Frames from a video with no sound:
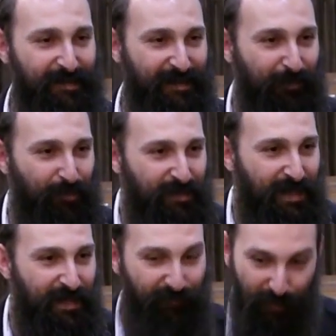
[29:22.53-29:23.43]
Hebrew they
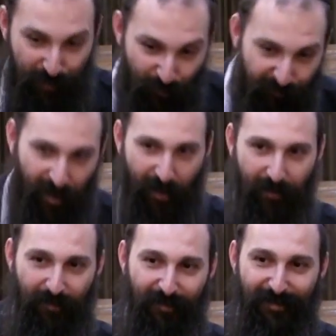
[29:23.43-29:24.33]
say litfos tnufa.
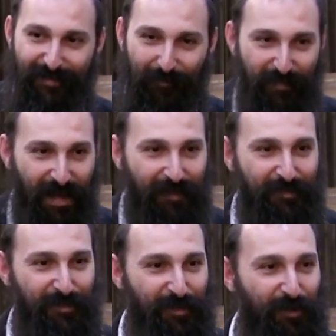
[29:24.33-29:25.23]

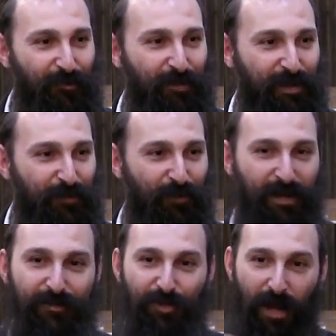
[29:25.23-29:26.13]
Sometimes, you know, when you
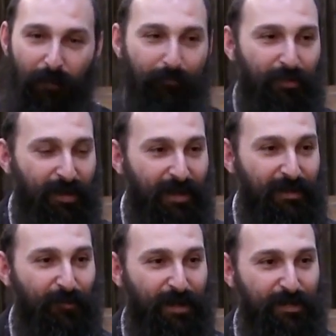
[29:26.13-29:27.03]
want to jump,
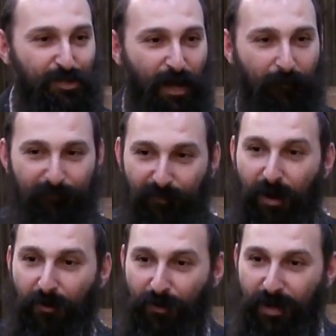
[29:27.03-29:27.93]
you want to jump
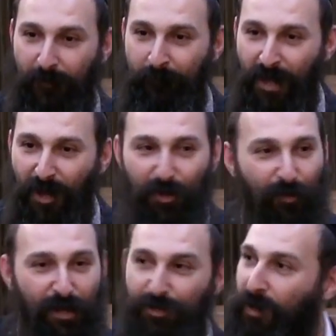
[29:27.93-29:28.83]
far away, or
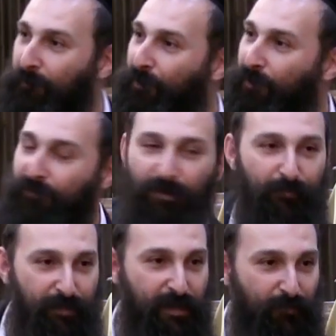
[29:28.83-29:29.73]
you want to jump over a
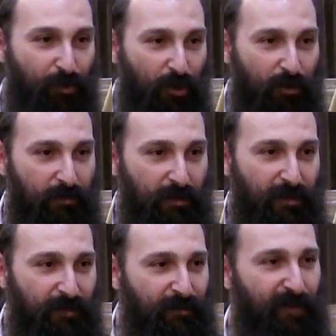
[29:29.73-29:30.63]
big wall,
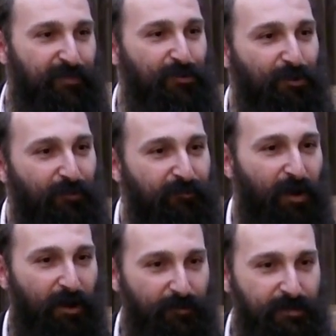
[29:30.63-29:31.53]
you have to go
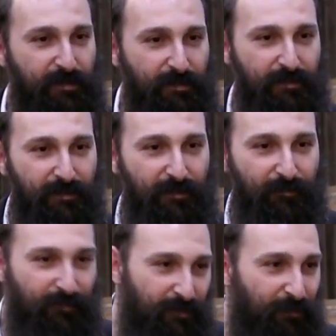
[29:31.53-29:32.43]
far. You see, you
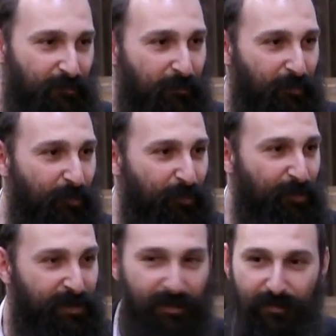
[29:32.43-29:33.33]
know, I remember when we
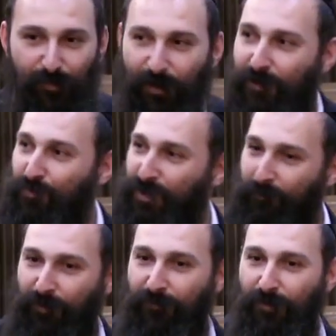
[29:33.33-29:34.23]
were kids, we wanted to
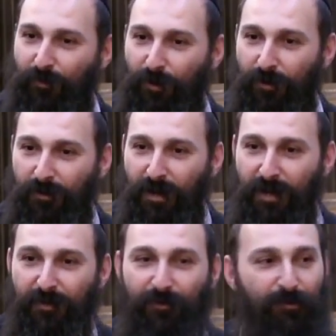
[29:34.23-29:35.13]
jump over a wall.
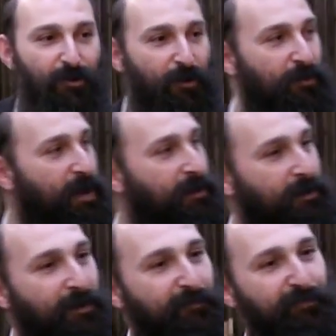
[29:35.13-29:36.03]
You go like
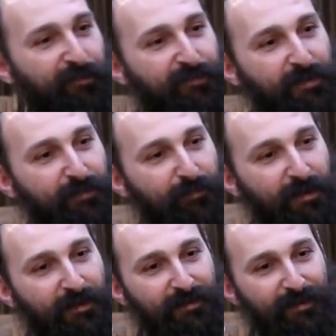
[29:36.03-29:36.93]
50,
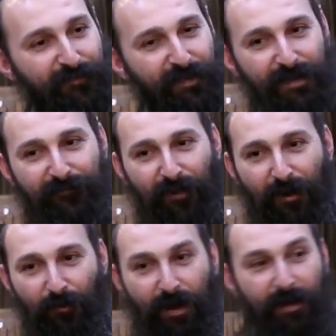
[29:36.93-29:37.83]
feet
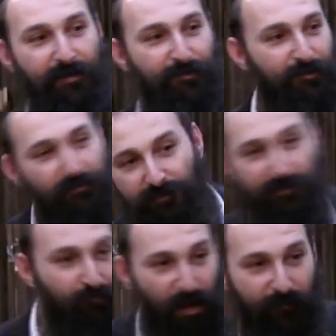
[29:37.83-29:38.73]
far away to
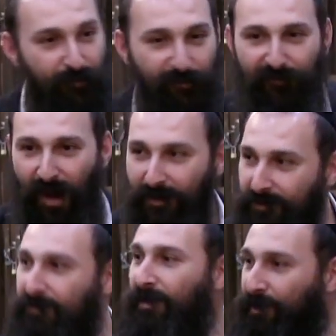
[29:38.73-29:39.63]
run real
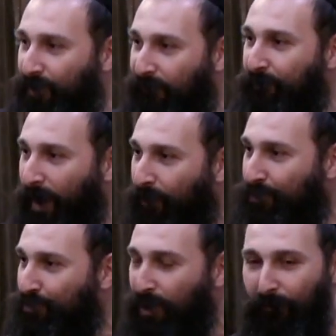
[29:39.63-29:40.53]
fast, and then you have power
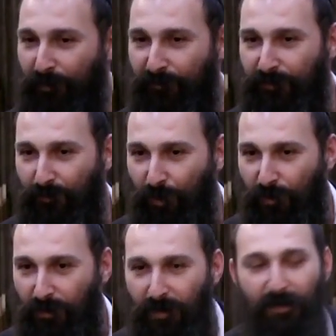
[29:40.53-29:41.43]
to jump over the
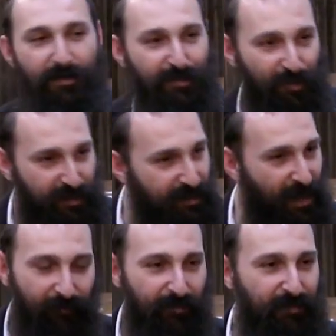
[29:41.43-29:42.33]
wall. So it's
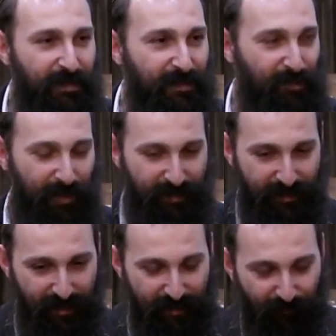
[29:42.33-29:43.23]
everything you can
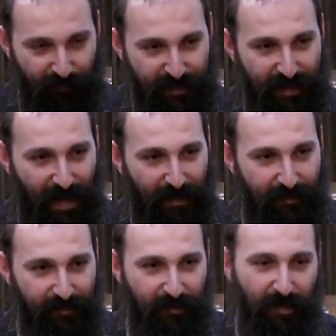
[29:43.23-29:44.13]
see in the
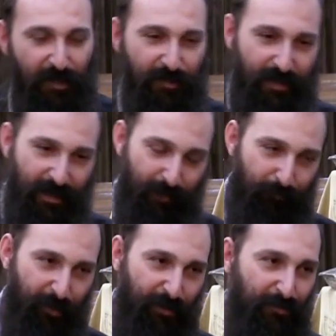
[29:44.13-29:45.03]
physicality, you can
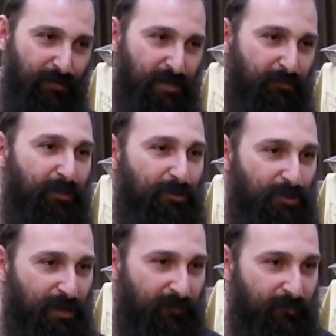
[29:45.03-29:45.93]
compare it to the
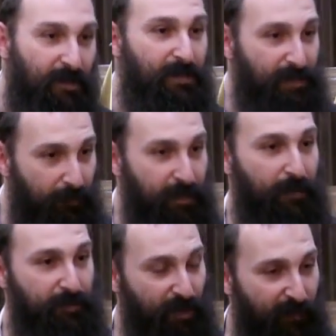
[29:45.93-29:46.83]
spiritual level.
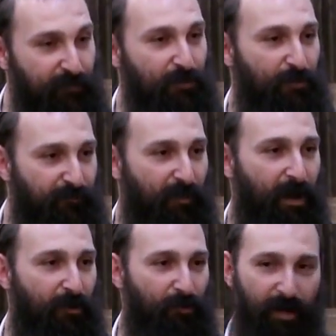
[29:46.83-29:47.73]
Sometimes you have to go
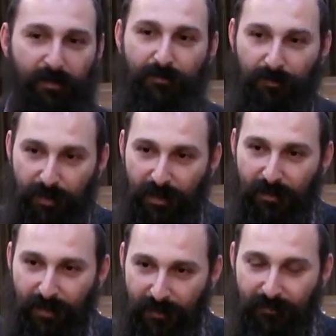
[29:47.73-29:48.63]
far away so you
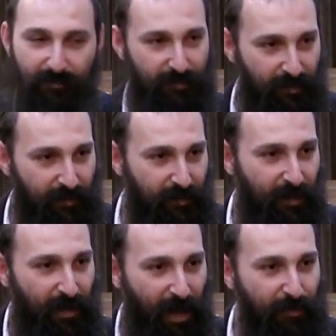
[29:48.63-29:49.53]
can get the,
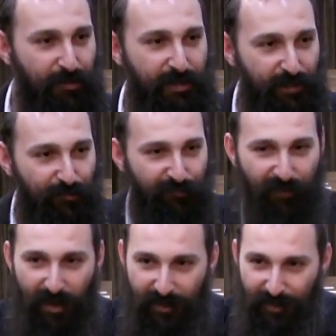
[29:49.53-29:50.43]
how do you say
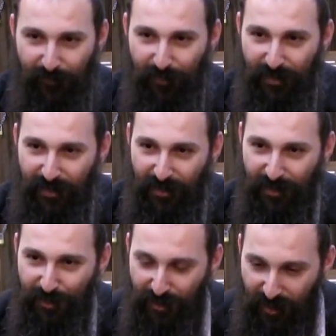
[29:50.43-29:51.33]
tnufa in, Hebrew, in
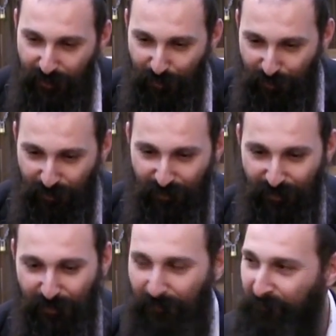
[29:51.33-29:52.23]
English? Like
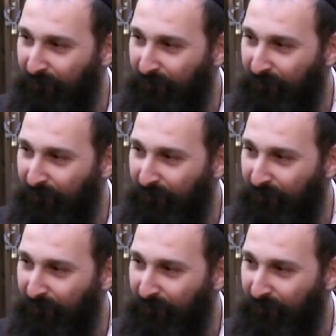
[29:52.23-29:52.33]
to,